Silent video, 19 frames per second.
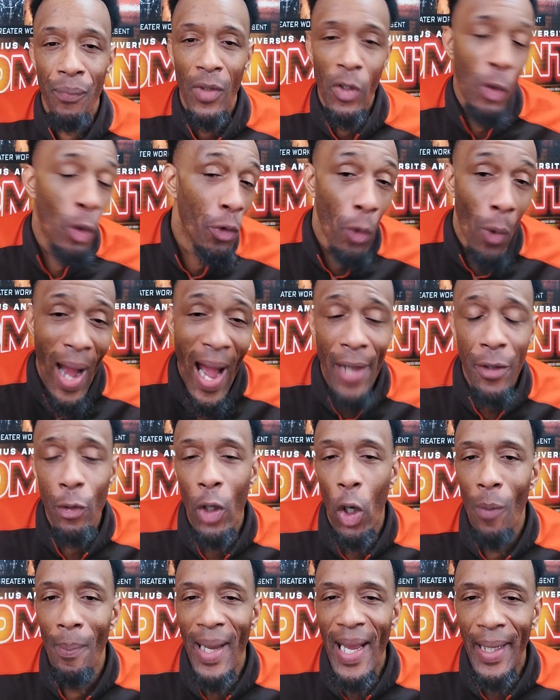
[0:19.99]
You don't know how you're
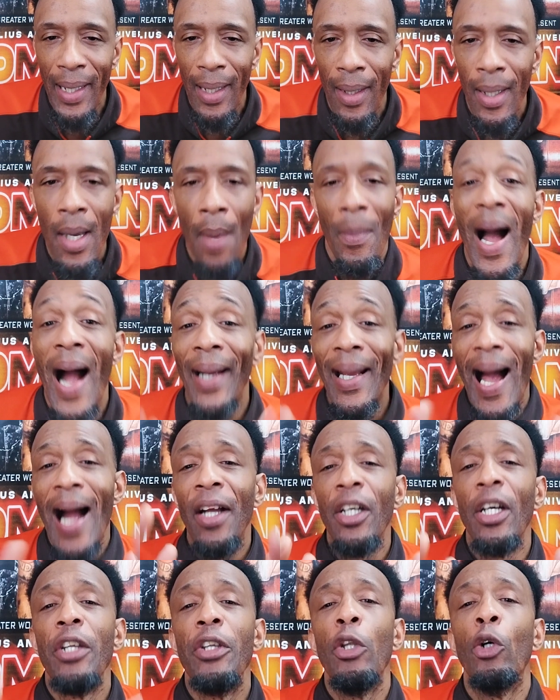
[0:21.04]
going to make it. But I've
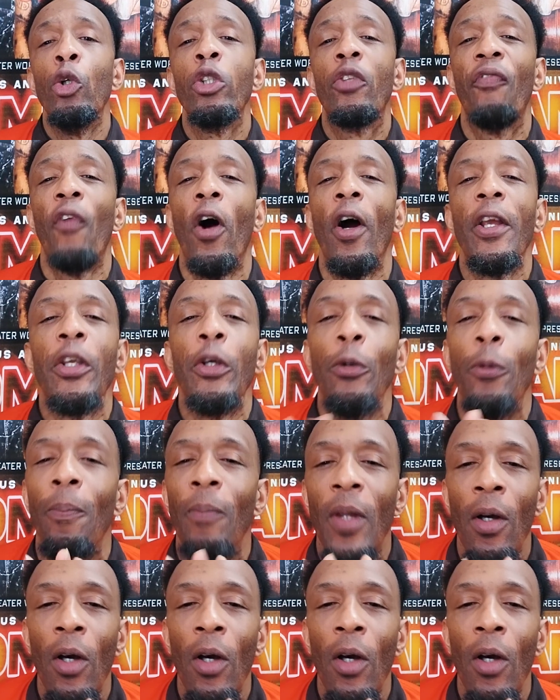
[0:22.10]
got good news for you.